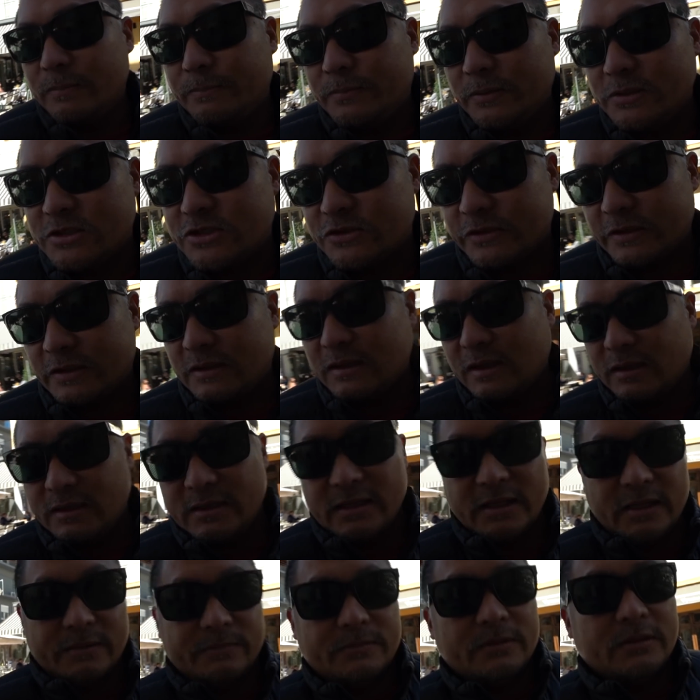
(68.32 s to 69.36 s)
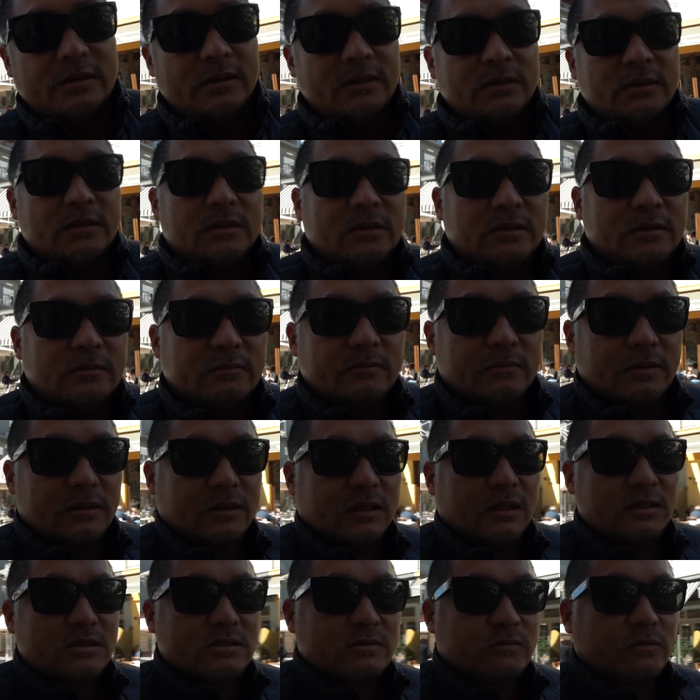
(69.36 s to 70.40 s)
butchering that name. But
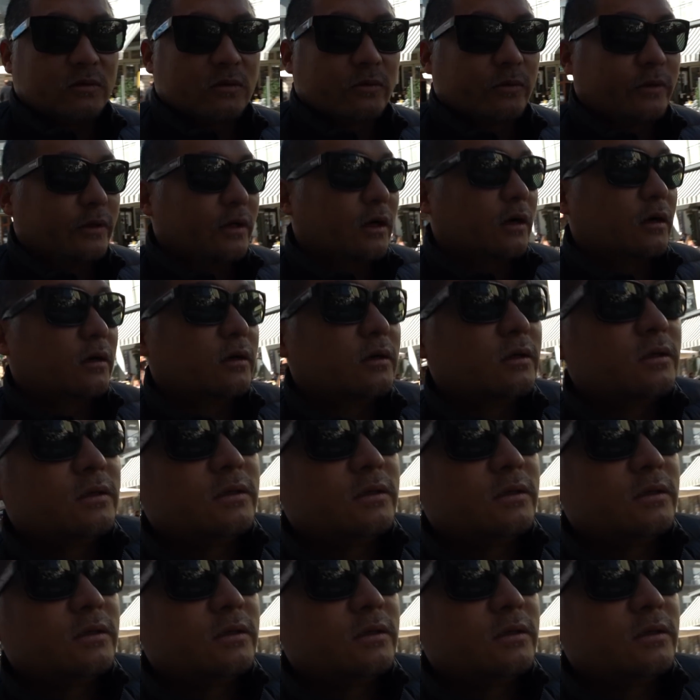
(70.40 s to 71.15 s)
that's where we are.